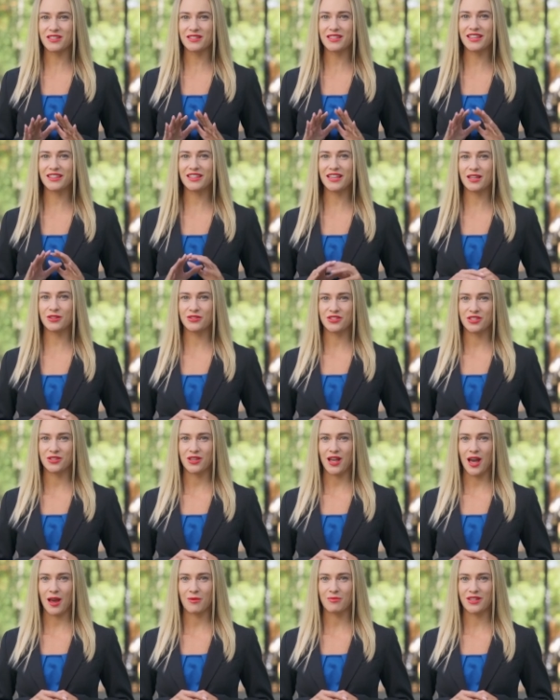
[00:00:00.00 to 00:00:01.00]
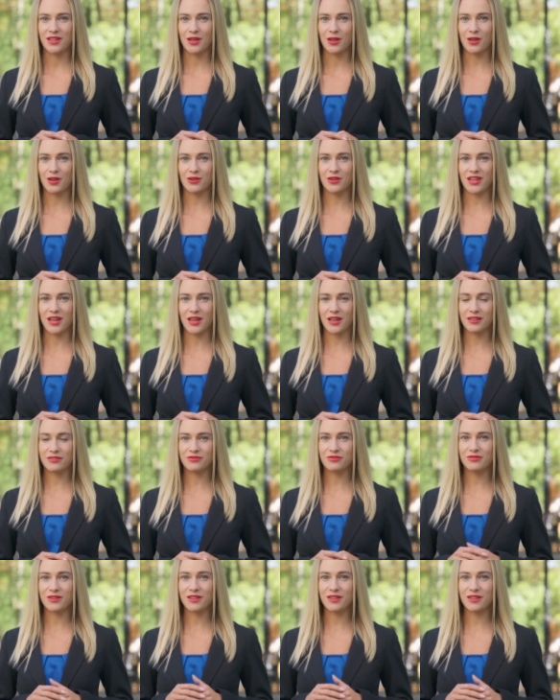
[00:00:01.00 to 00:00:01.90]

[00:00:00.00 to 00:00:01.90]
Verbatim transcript: details you copied earlier.